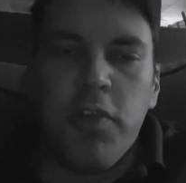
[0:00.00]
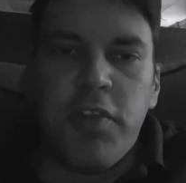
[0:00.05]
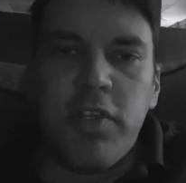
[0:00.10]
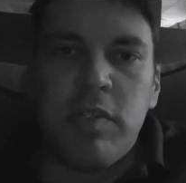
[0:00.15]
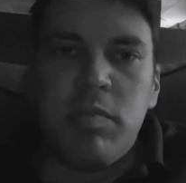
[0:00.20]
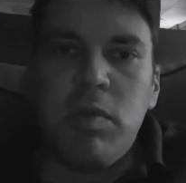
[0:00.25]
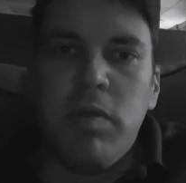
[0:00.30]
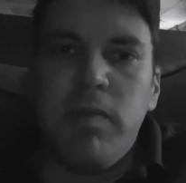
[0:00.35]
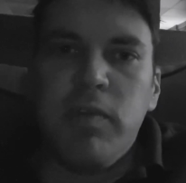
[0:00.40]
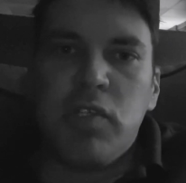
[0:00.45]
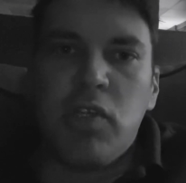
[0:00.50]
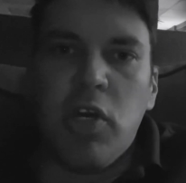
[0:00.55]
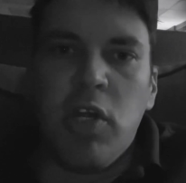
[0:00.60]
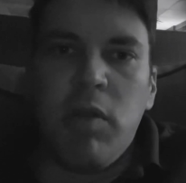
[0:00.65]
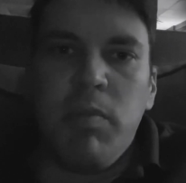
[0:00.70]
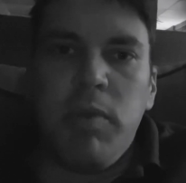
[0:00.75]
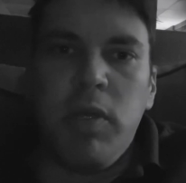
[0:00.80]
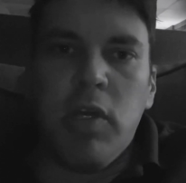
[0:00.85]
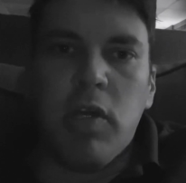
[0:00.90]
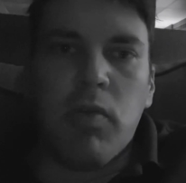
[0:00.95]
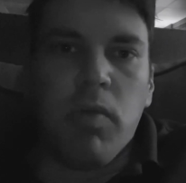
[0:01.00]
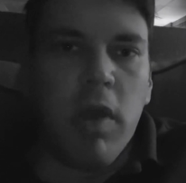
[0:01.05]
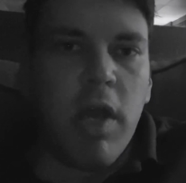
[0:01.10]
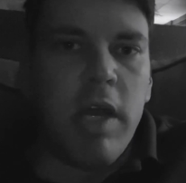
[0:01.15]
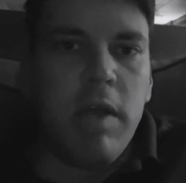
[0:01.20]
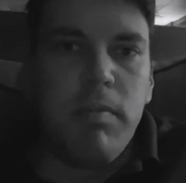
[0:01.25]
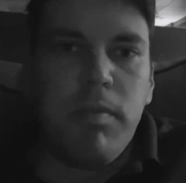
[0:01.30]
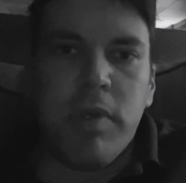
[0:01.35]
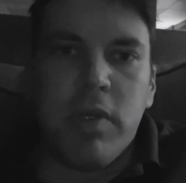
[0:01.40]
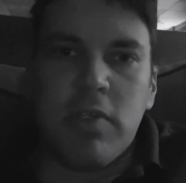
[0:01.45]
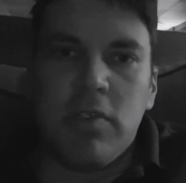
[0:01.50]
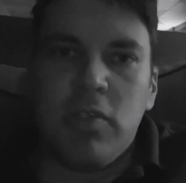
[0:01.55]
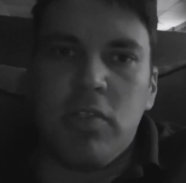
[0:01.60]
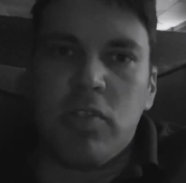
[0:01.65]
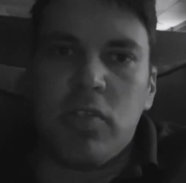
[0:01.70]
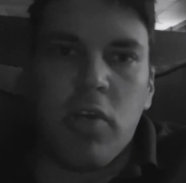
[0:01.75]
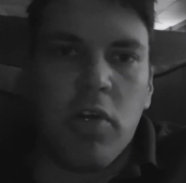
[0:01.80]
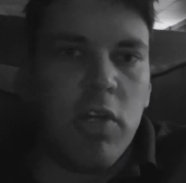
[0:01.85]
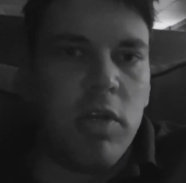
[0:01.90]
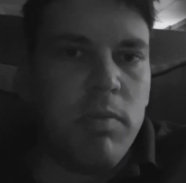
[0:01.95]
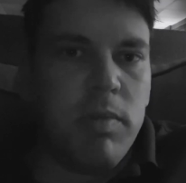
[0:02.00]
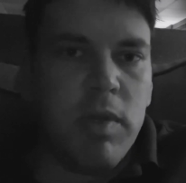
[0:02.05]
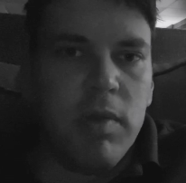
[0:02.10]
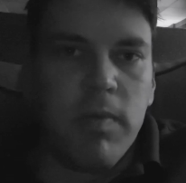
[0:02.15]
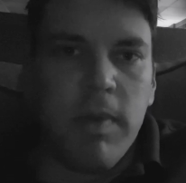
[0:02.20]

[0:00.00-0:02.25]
this movie's going to be great because it's going to be